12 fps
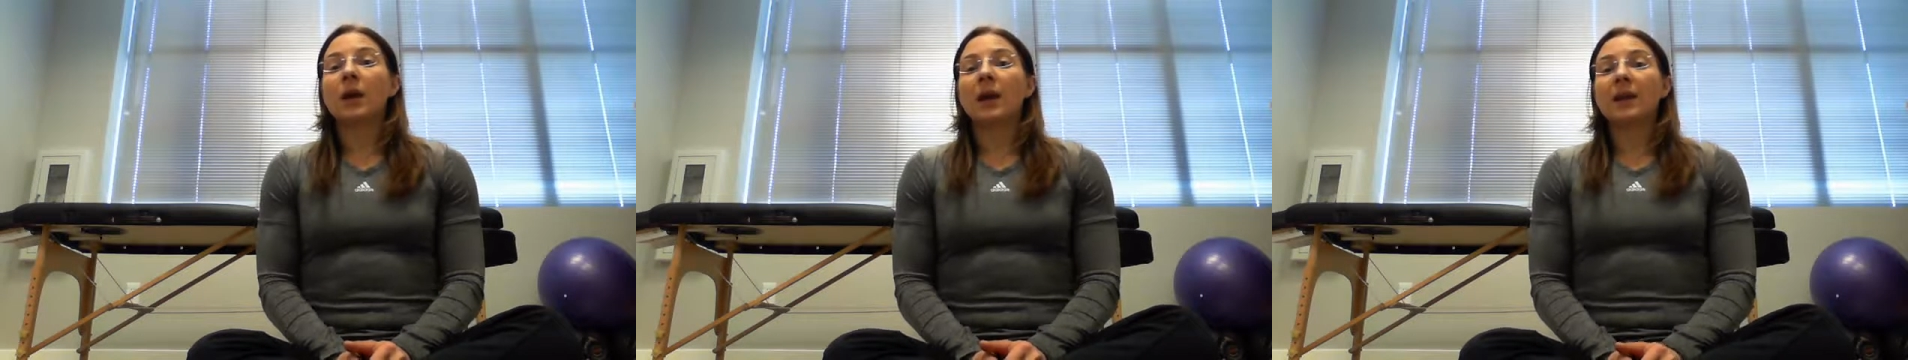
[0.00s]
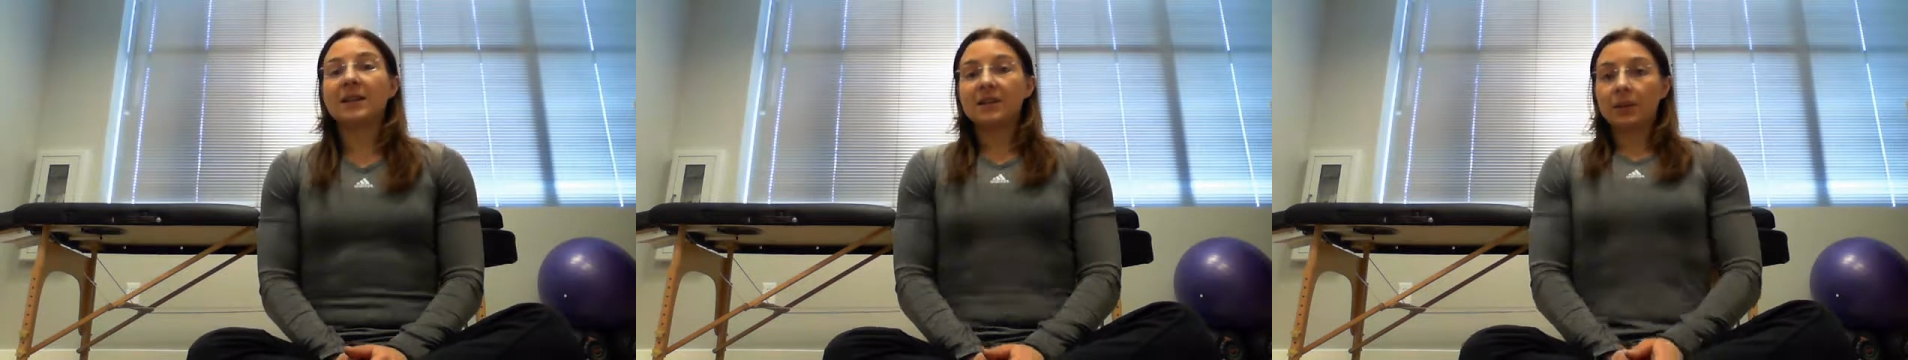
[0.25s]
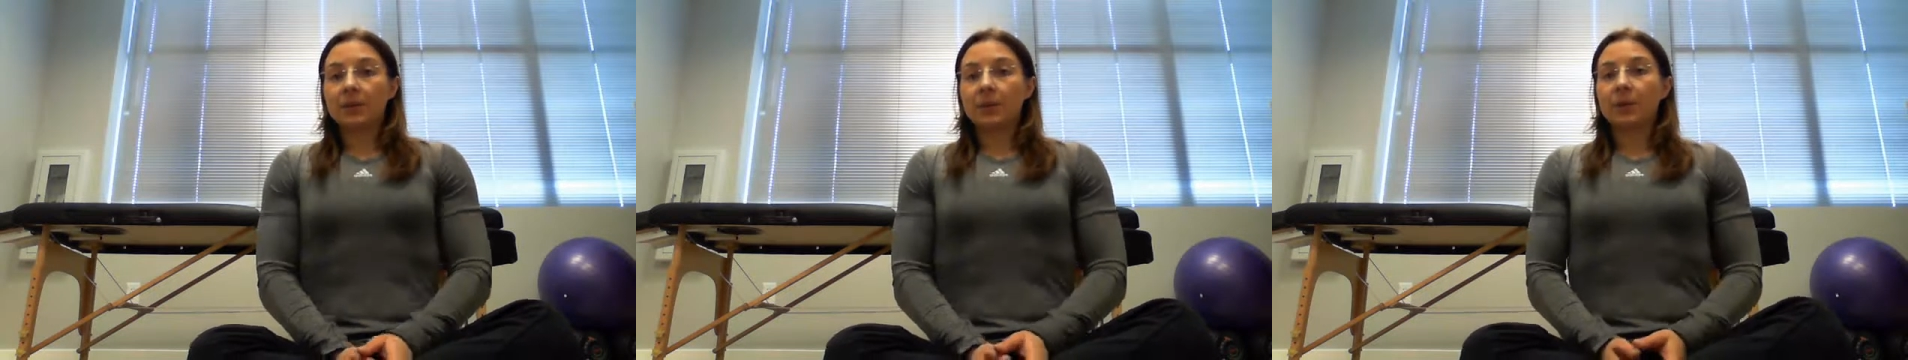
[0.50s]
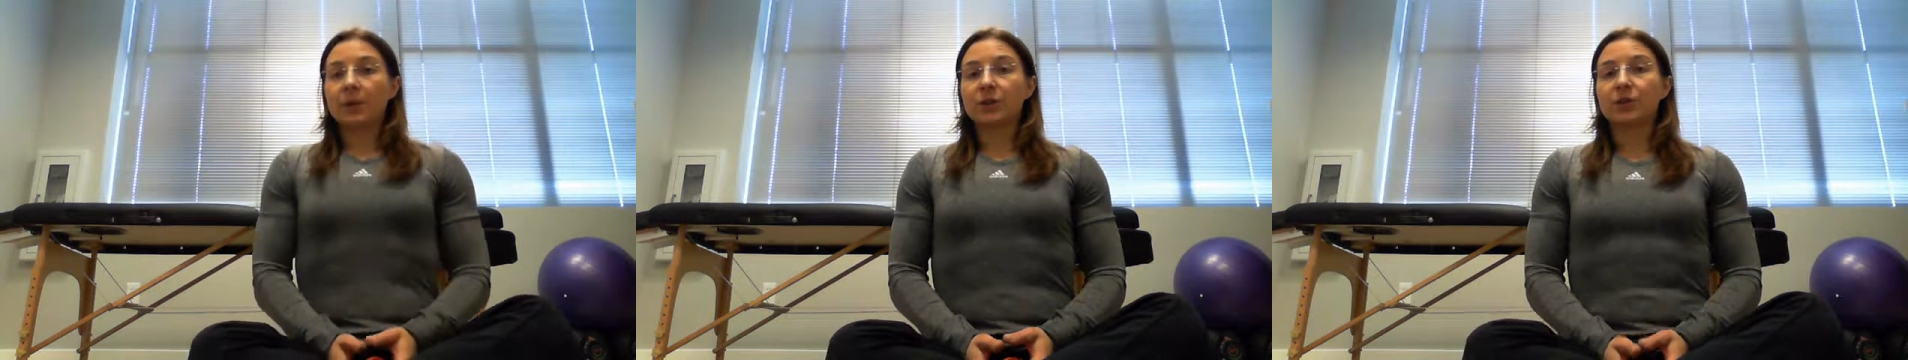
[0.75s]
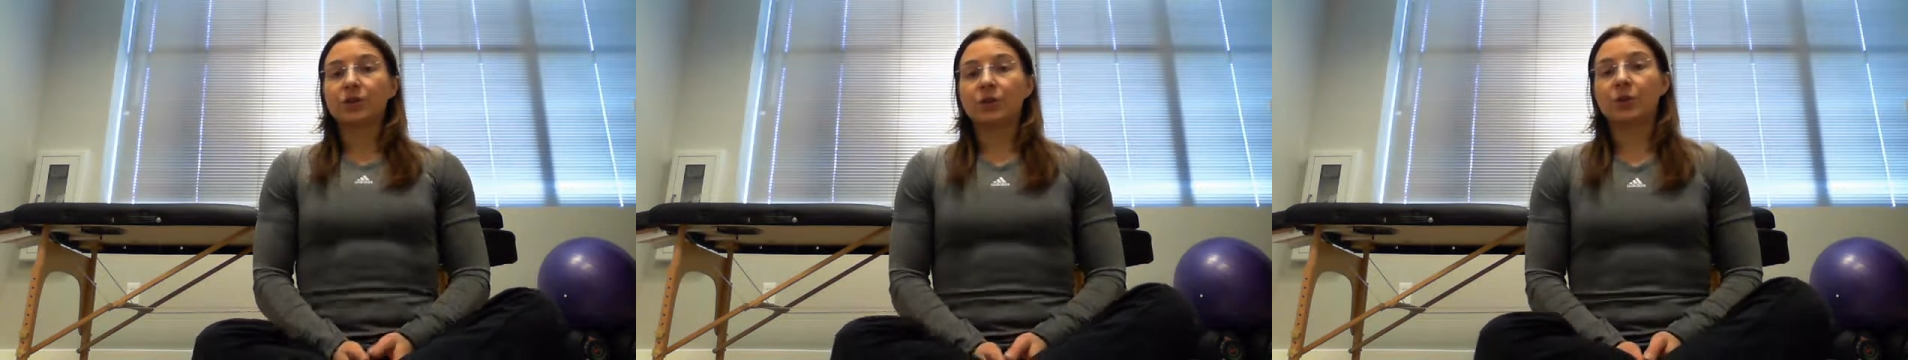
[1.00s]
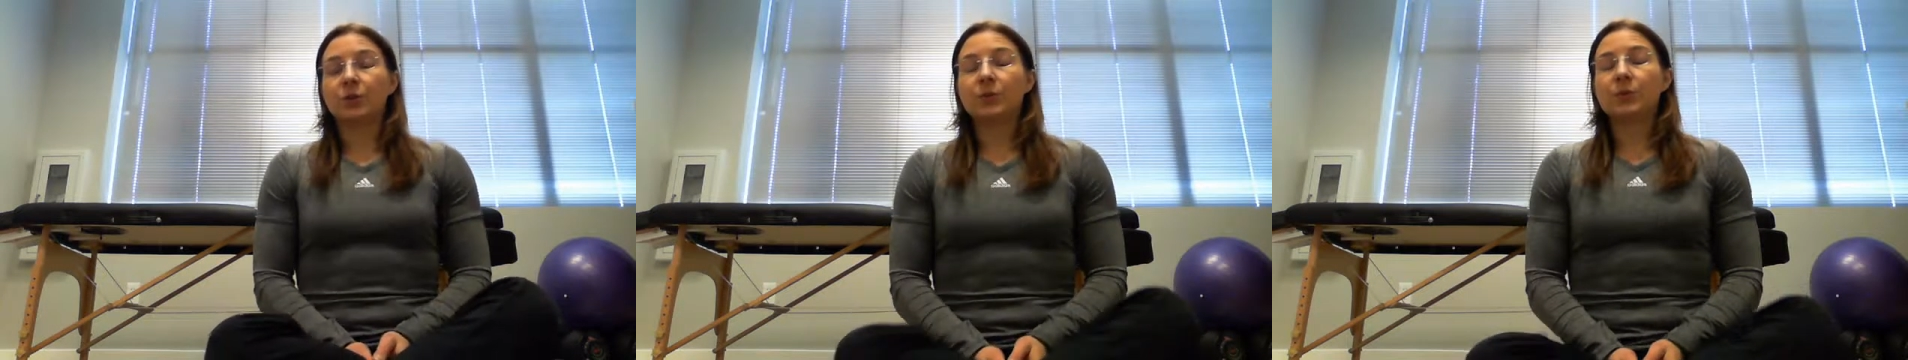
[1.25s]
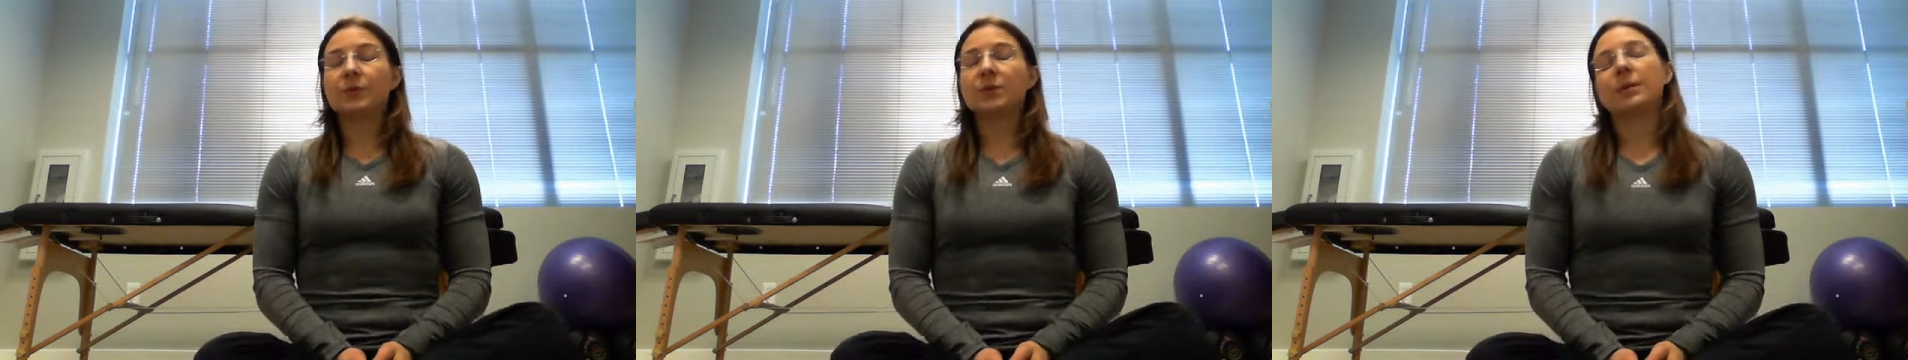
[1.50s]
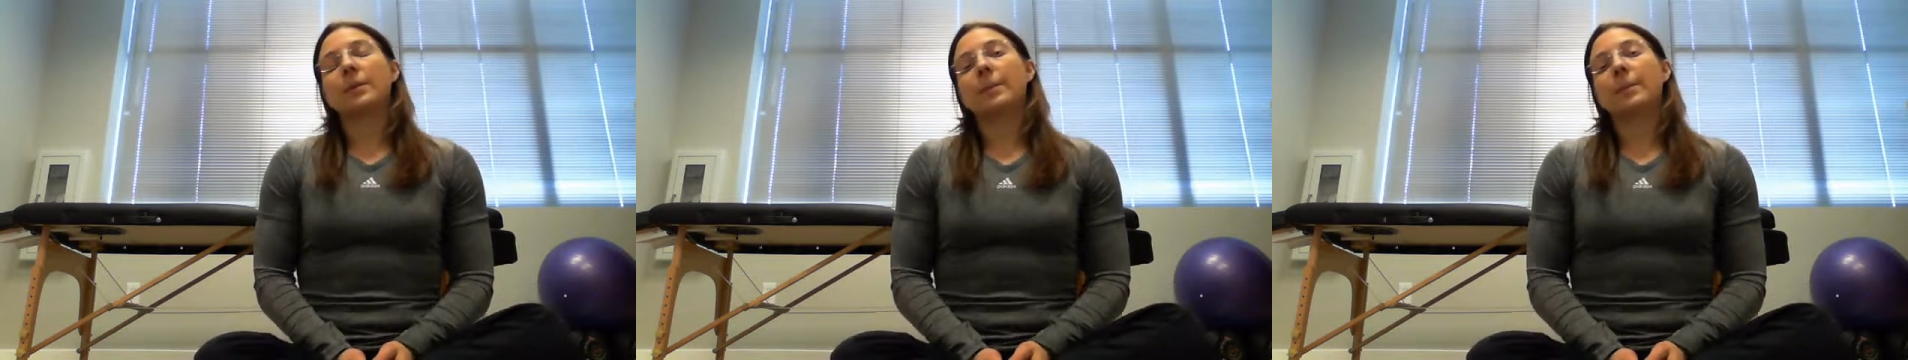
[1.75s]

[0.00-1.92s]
Anytime you wear shoes,